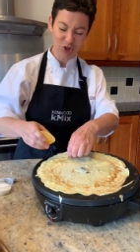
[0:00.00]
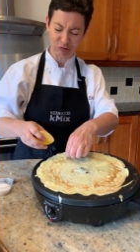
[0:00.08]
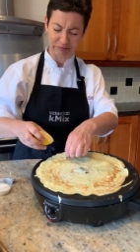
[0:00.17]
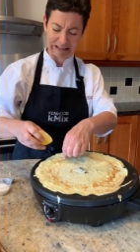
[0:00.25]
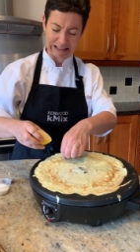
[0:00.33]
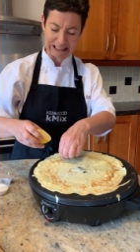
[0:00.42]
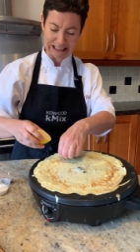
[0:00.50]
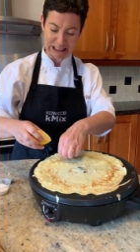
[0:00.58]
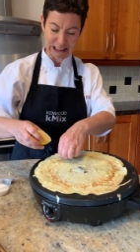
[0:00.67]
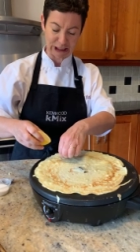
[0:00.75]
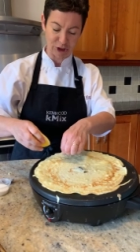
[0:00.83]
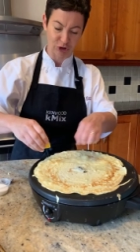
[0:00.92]
don't really need it
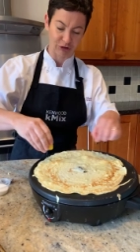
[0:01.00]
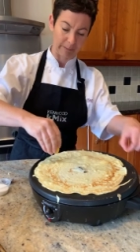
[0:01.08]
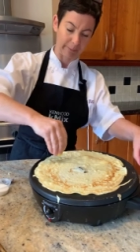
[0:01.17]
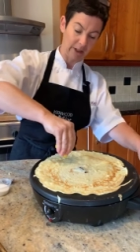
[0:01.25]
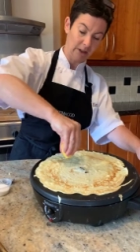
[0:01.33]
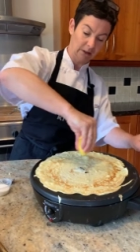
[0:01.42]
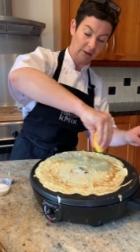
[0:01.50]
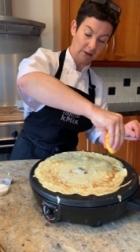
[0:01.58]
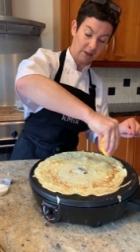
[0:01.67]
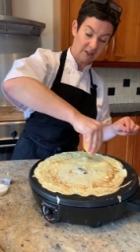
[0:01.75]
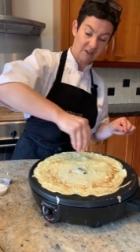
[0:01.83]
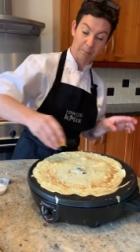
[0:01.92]
in your crepe.
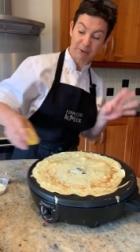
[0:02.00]
So,